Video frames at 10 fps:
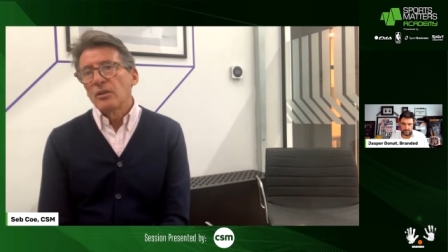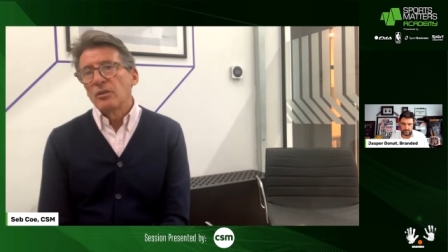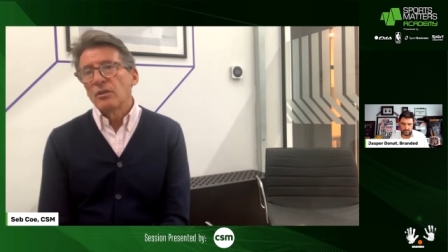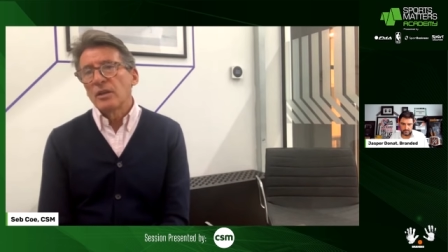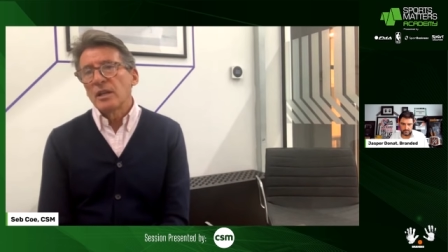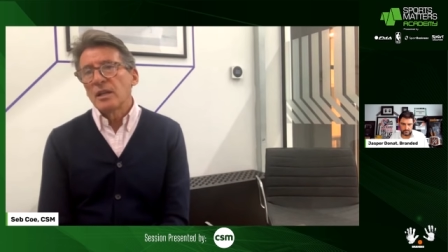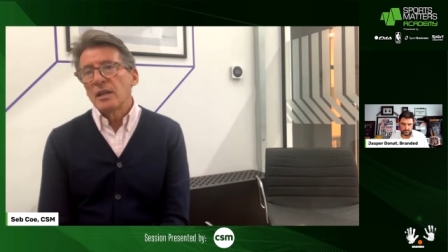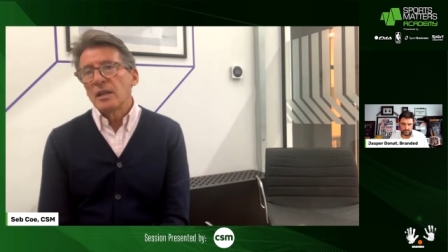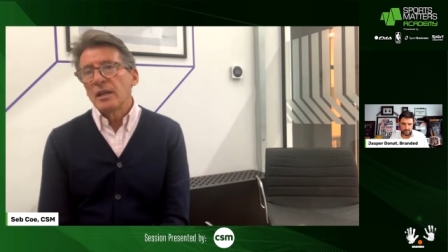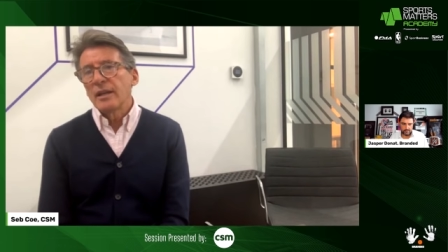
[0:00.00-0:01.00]
you know, it,
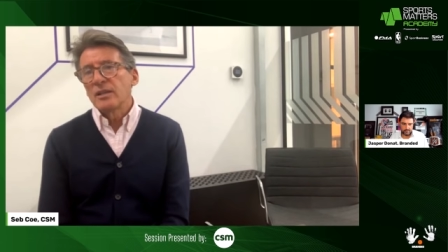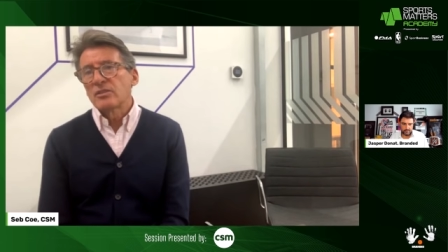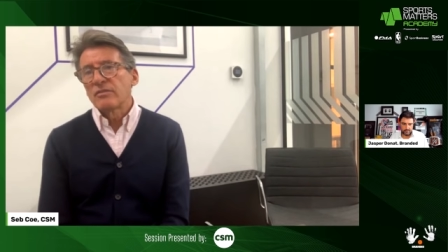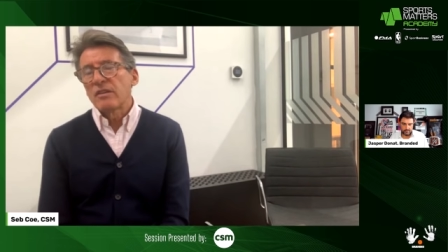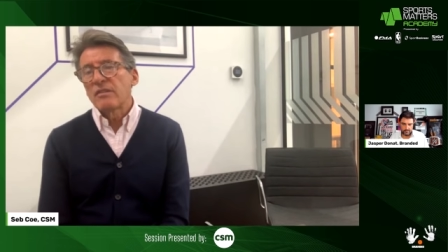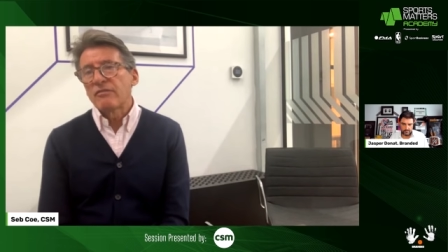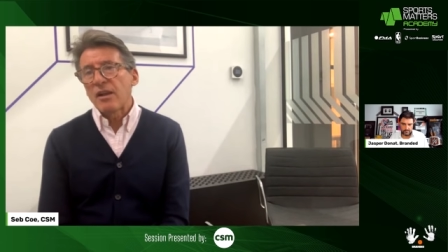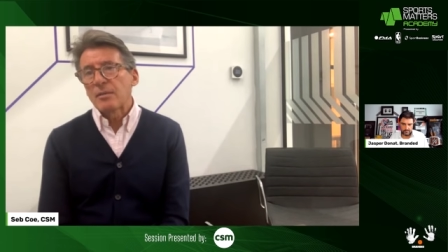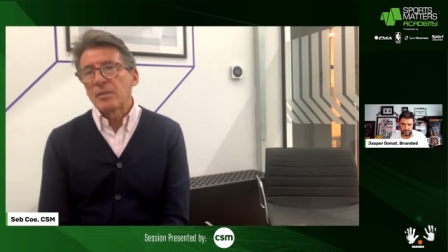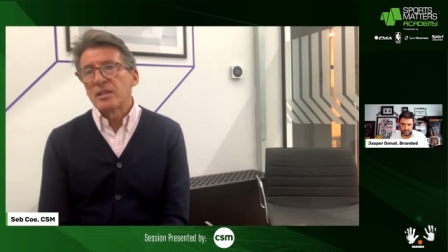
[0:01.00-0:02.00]
it's a very
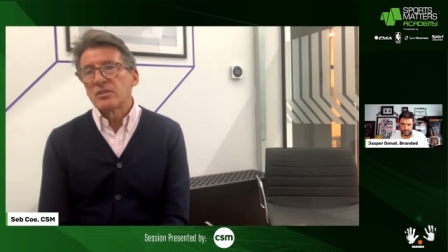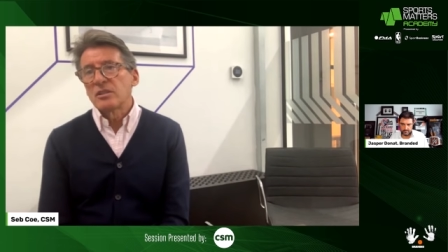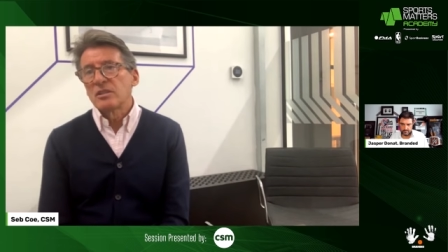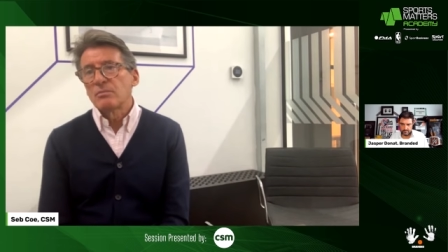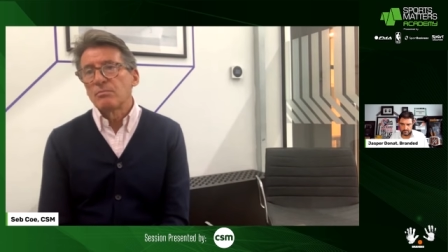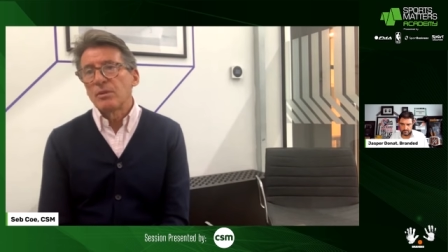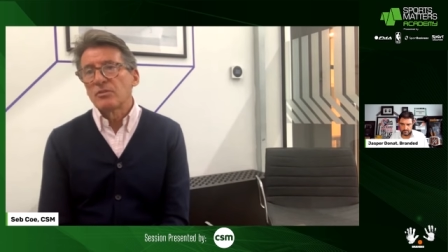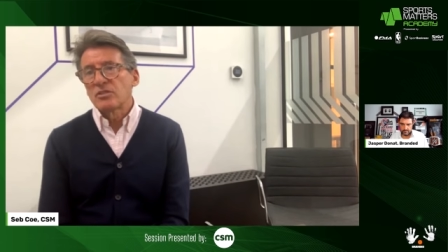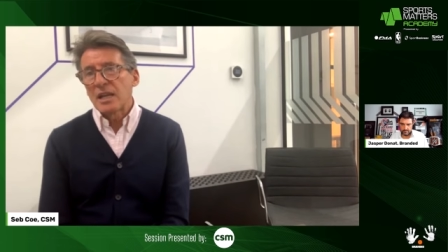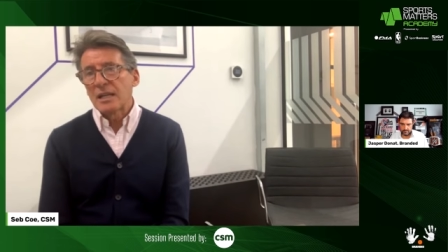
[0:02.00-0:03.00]
fragmented,
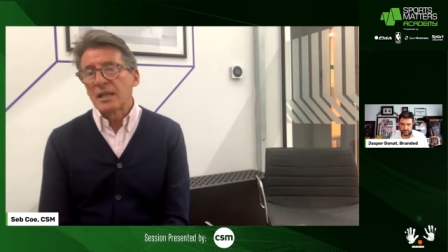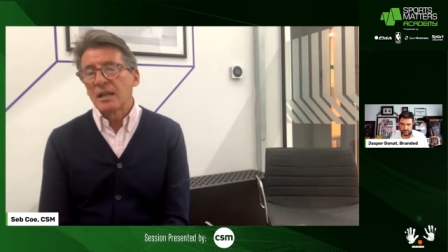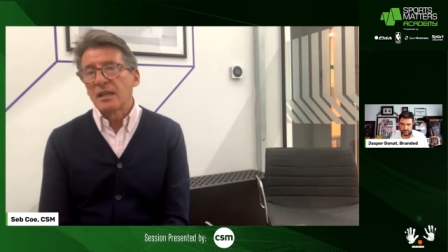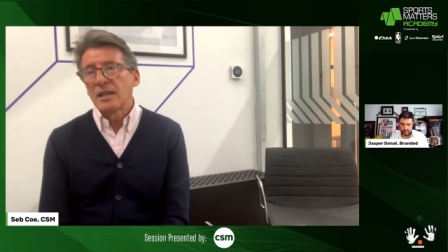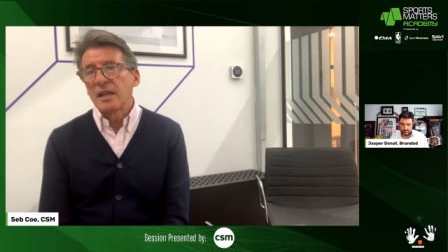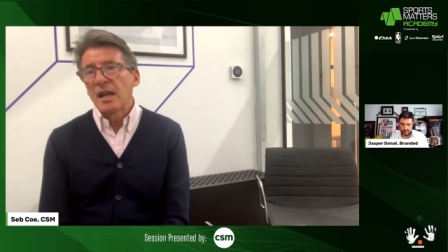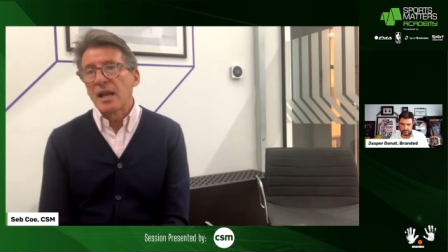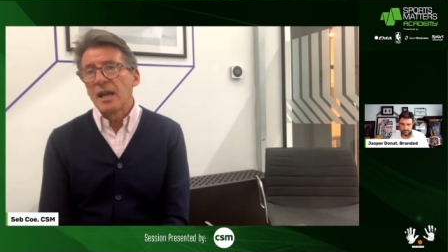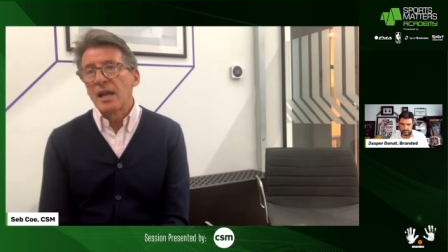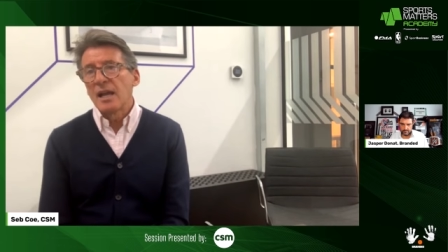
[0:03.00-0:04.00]
both technically
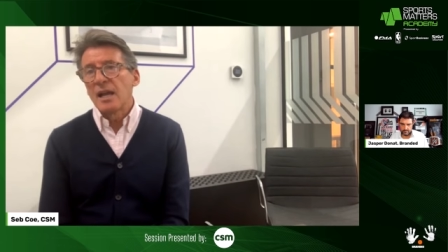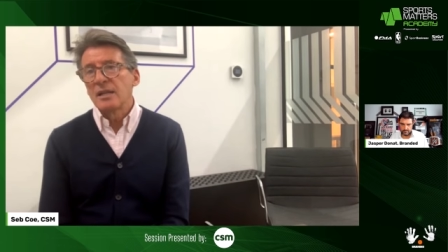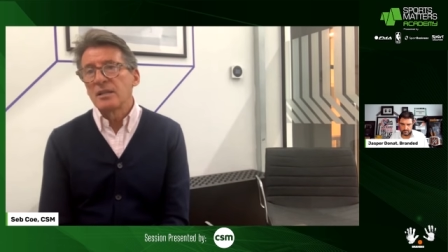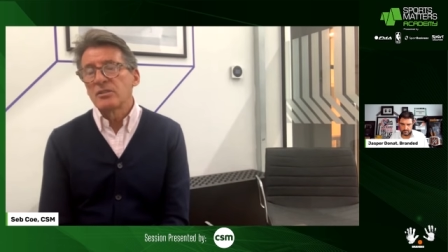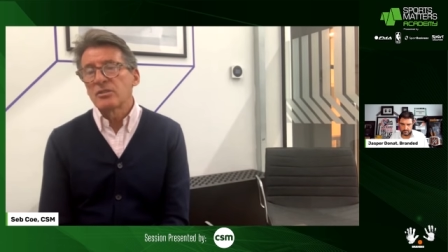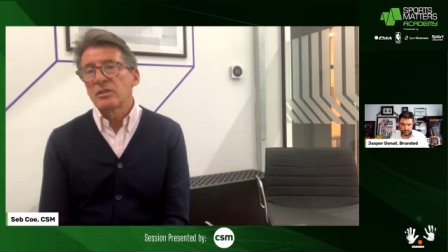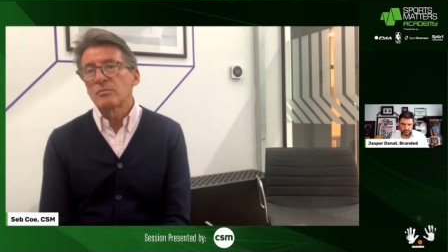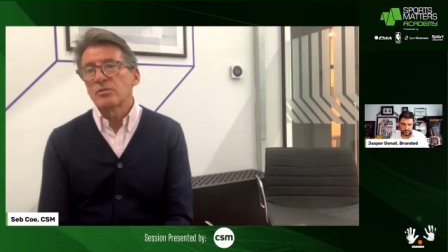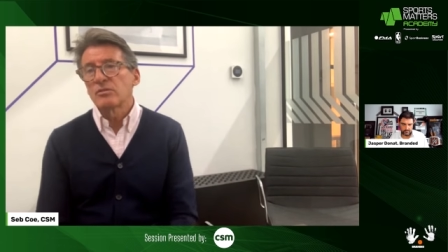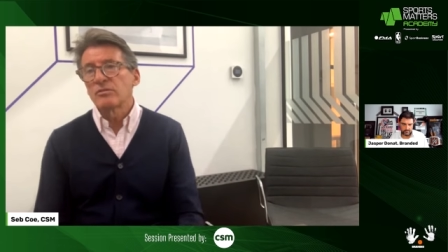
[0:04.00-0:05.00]
uh, and in
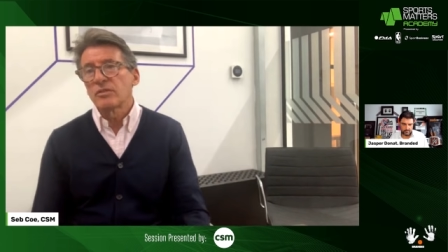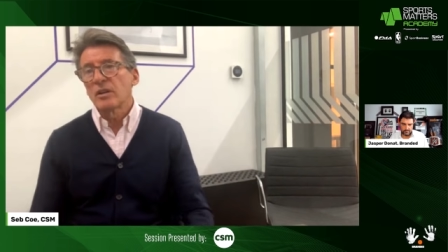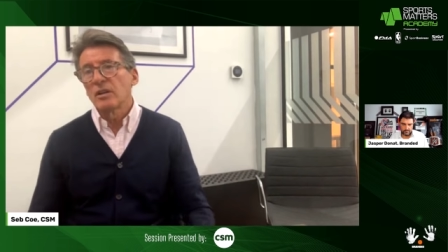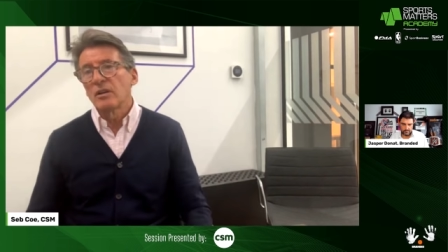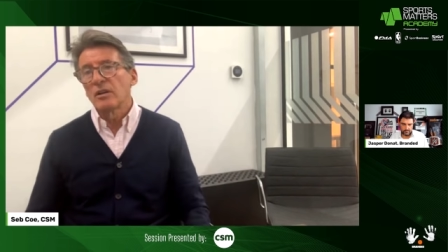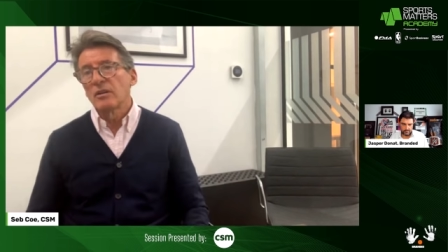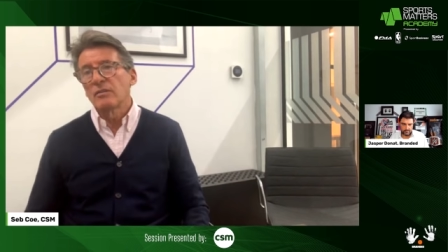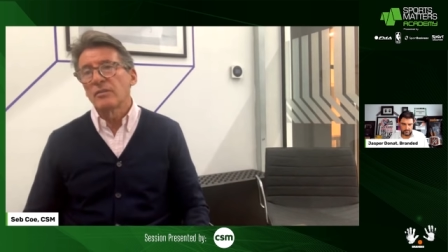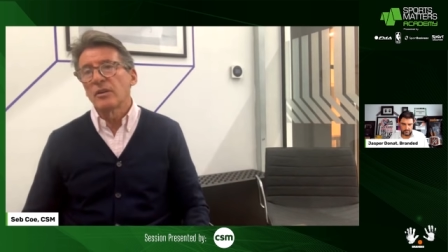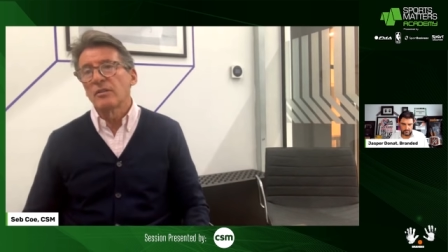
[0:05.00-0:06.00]
terms of,
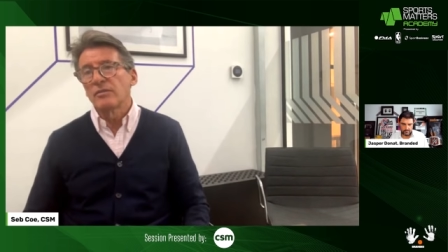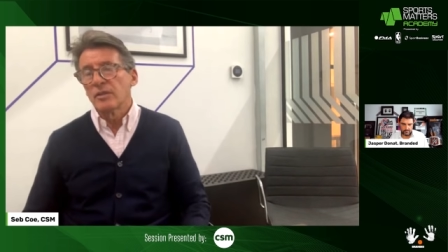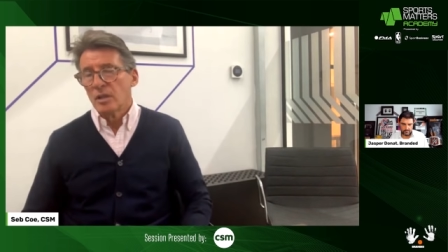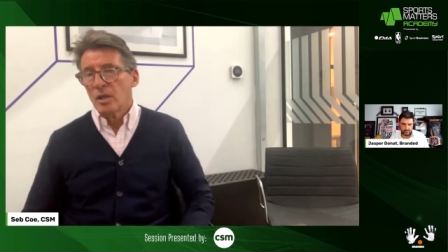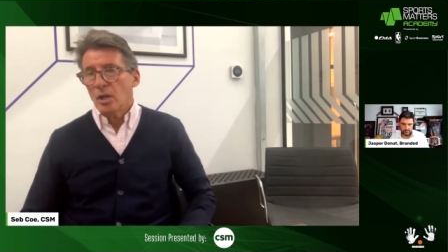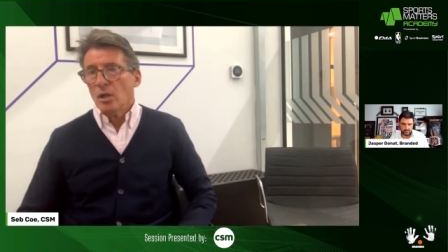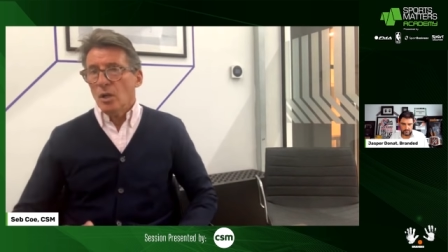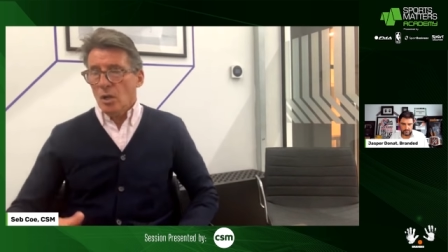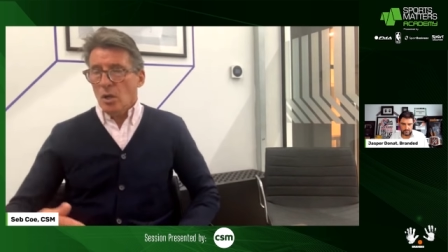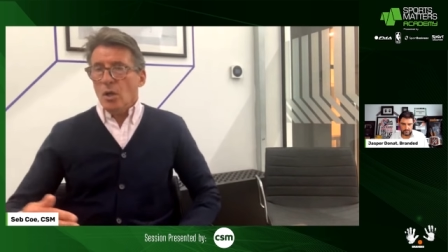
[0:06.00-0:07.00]
uh, of
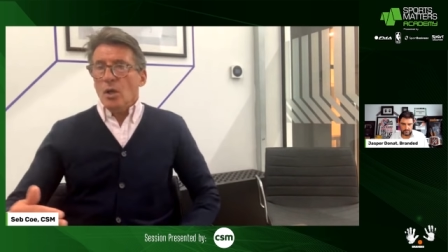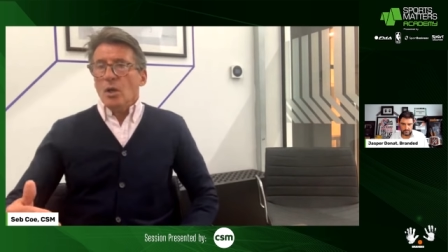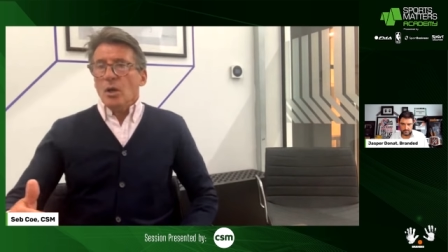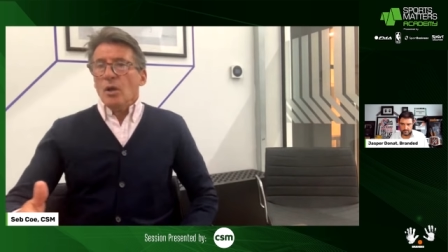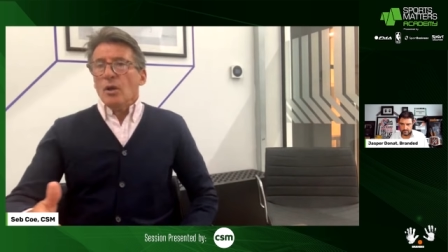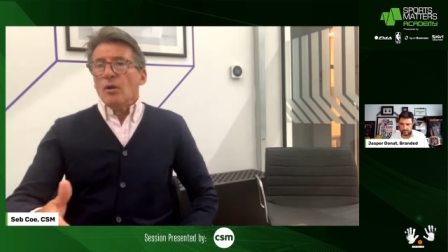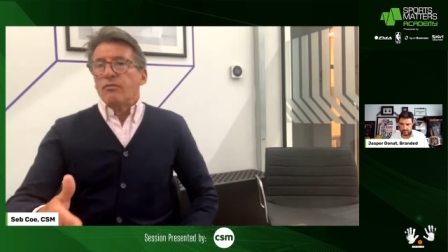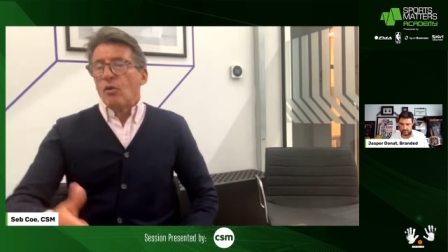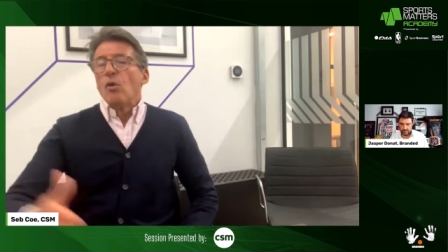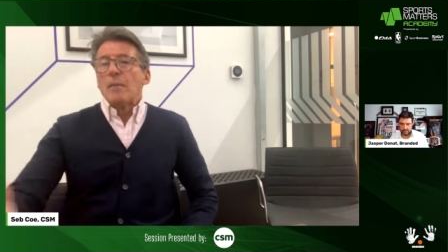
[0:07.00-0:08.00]

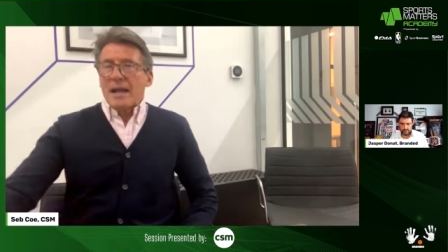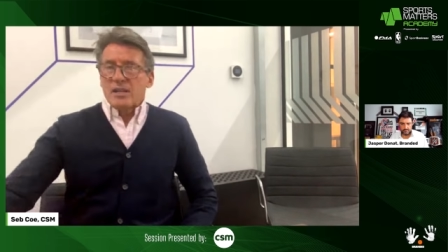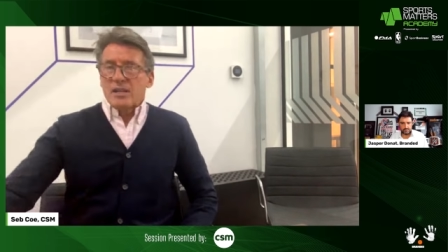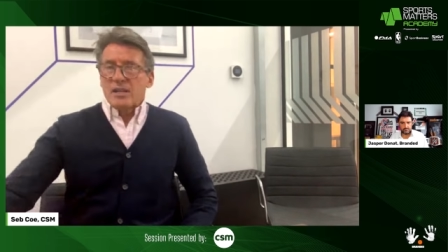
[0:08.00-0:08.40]
format.